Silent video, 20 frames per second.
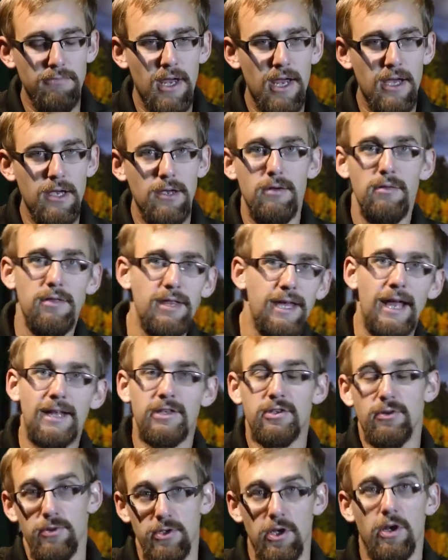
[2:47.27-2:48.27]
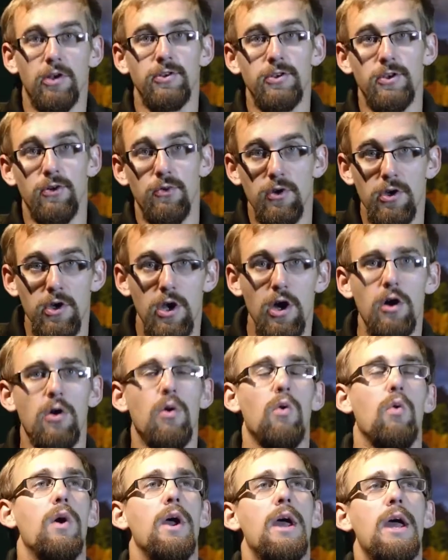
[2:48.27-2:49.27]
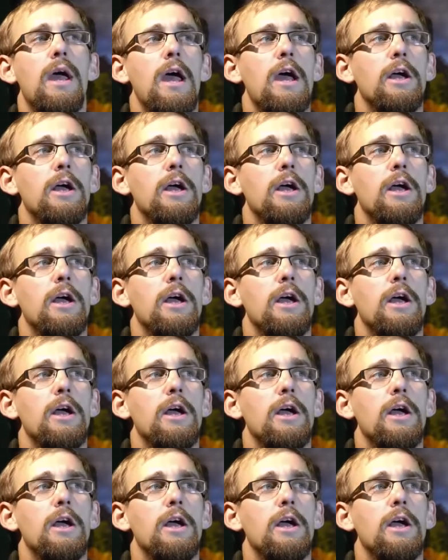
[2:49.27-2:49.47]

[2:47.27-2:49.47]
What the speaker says: And the answer is also no.